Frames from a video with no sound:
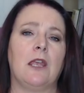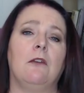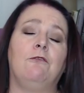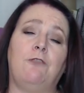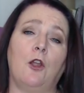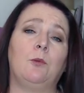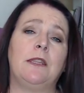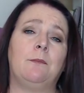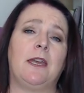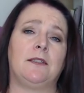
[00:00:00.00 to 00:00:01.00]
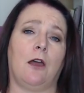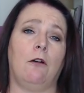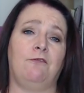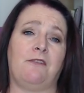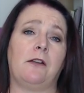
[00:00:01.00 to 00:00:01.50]
Following the murder
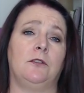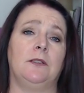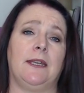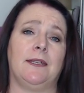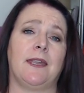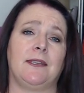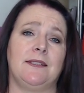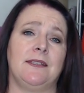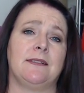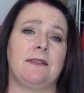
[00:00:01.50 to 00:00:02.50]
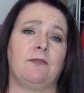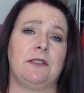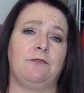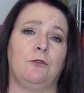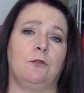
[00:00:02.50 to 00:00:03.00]
of Farrell in
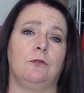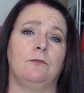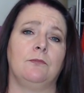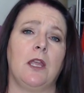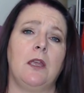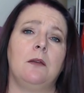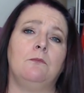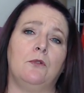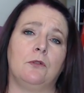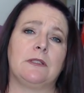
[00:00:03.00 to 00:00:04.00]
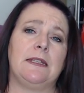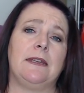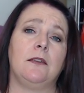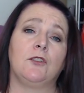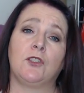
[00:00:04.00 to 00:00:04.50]
1974,
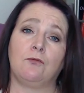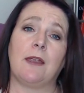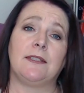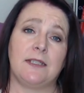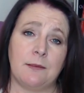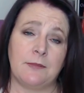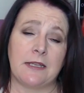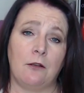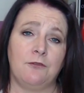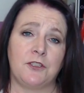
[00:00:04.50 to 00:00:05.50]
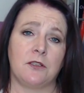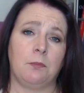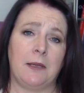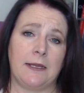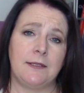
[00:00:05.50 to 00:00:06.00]
Maudsley surrendered himself to the
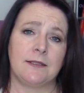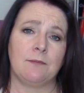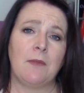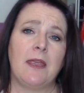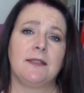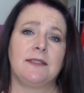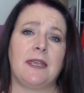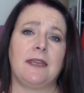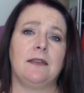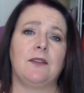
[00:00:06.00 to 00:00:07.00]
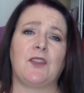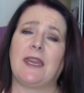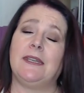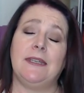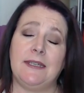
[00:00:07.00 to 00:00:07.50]
police, saying
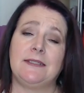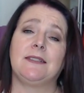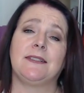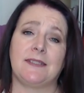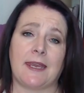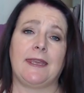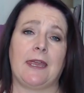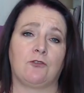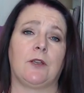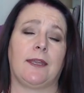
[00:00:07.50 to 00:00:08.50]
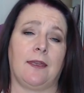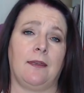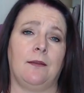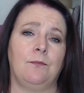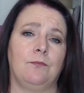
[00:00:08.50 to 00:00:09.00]
that he needed psychiatric care.